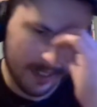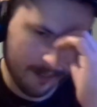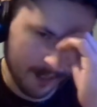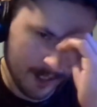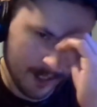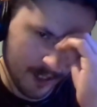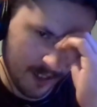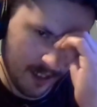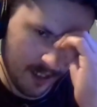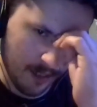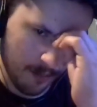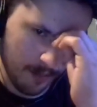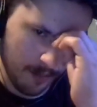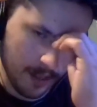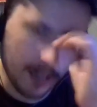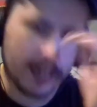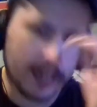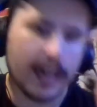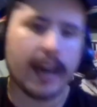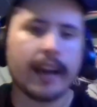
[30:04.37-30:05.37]
what's her name?
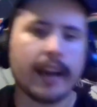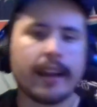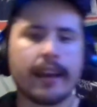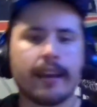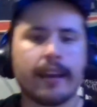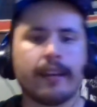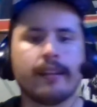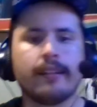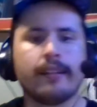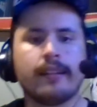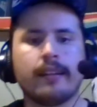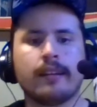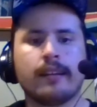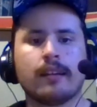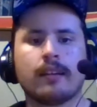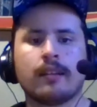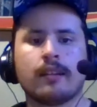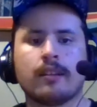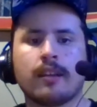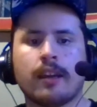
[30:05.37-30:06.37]
Akane.
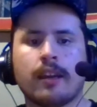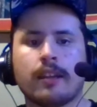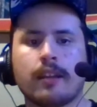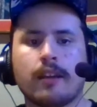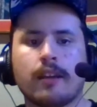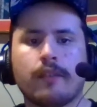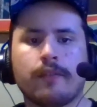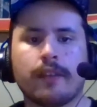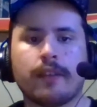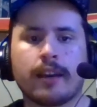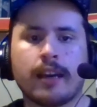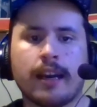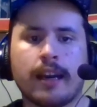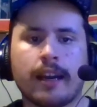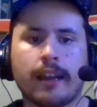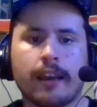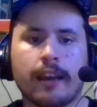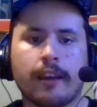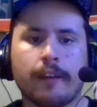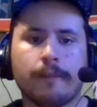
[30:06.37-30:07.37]
You gotta love
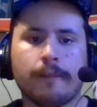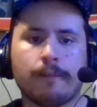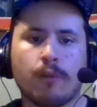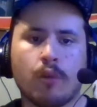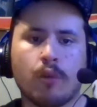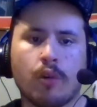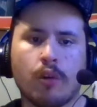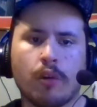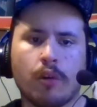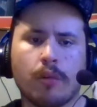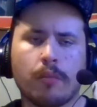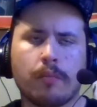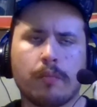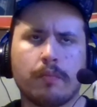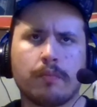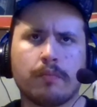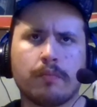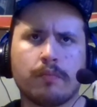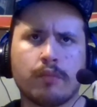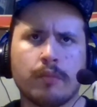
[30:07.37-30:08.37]
Akane or
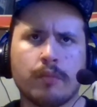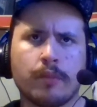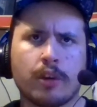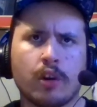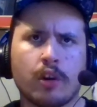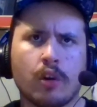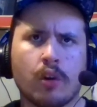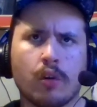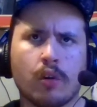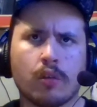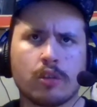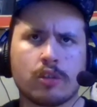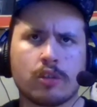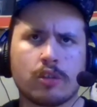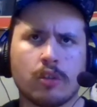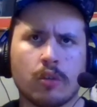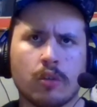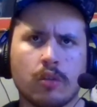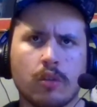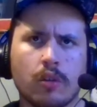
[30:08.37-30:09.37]
Yumiko
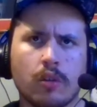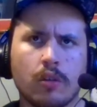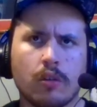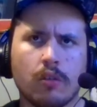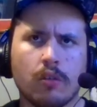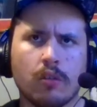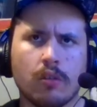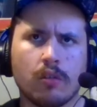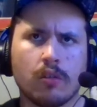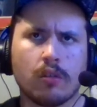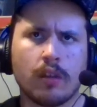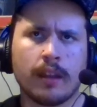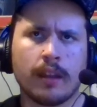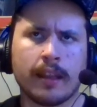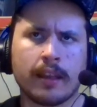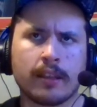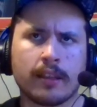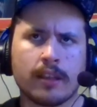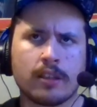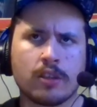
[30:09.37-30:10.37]
Shaku. I
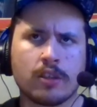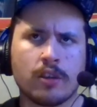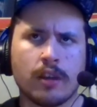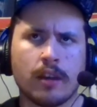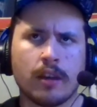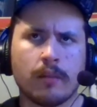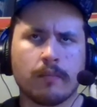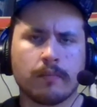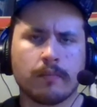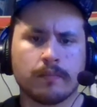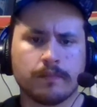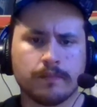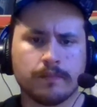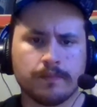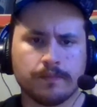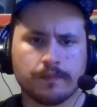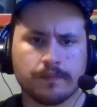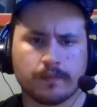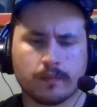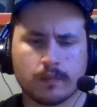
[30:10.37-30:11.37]
think that's her name.
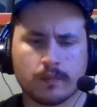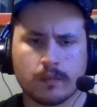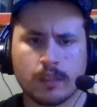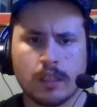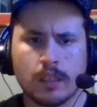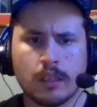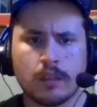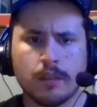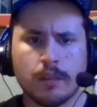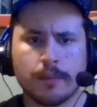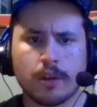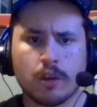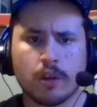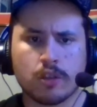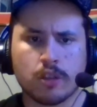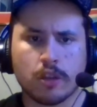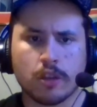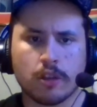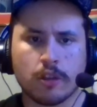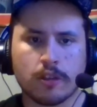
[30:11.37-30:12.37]
Yumiko
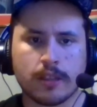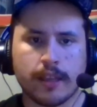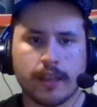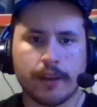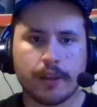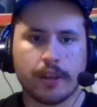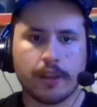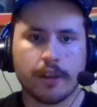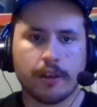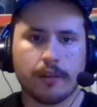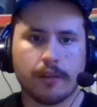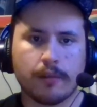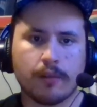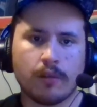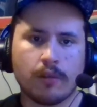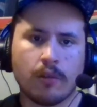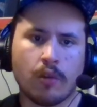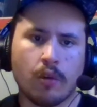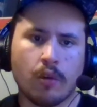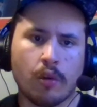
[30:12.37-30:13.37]
Shaku's character
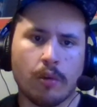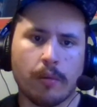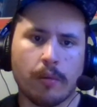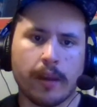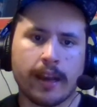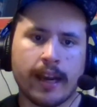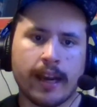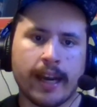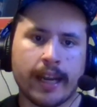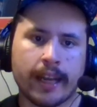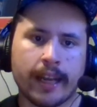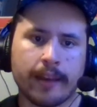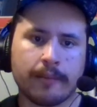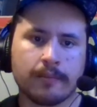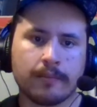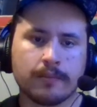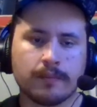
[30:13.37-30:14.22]
or Akane.